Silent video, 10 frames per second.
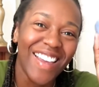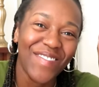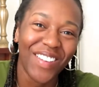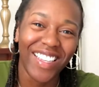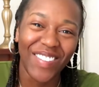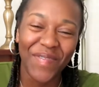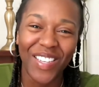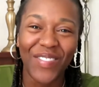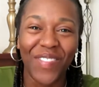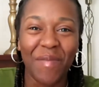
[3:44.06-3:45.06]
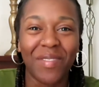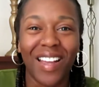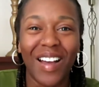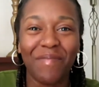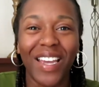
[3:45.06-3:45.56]
But give me a thumbs
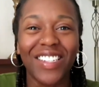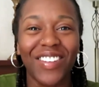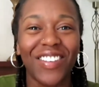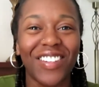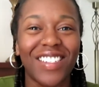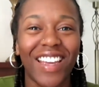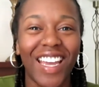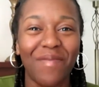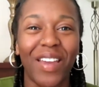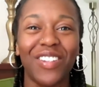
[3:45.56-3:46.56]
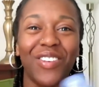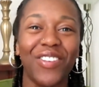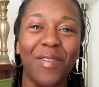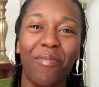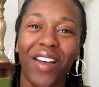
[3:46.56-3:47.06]
up, make sure you share, make sure
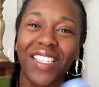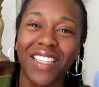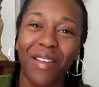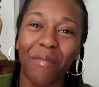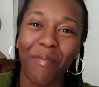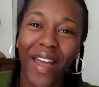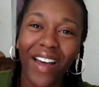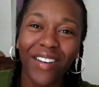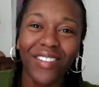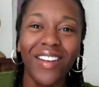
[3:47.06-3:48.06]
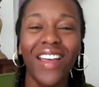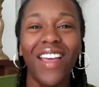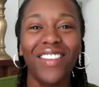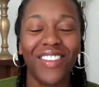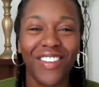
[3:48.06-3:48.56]
you press the bell
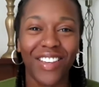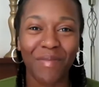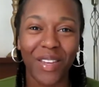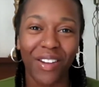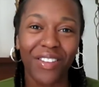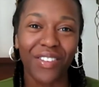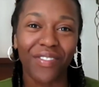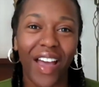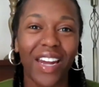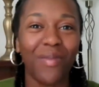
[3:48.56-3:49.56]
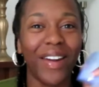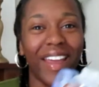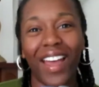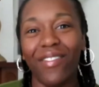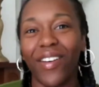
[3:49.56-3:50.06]
so you can be notified
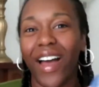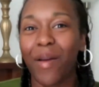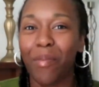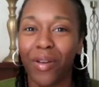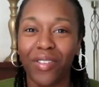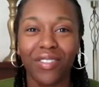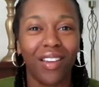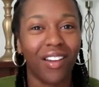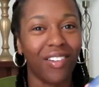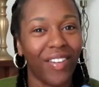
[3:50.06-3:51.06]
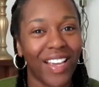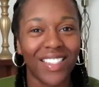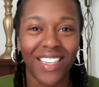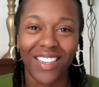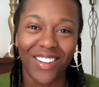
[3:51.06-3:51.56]
whenever I post a
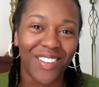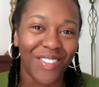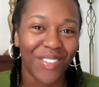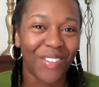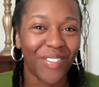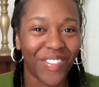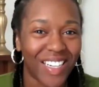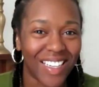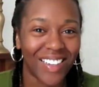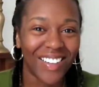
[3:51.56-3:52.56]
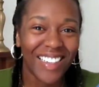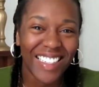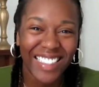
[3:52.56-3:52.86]
crazy new video.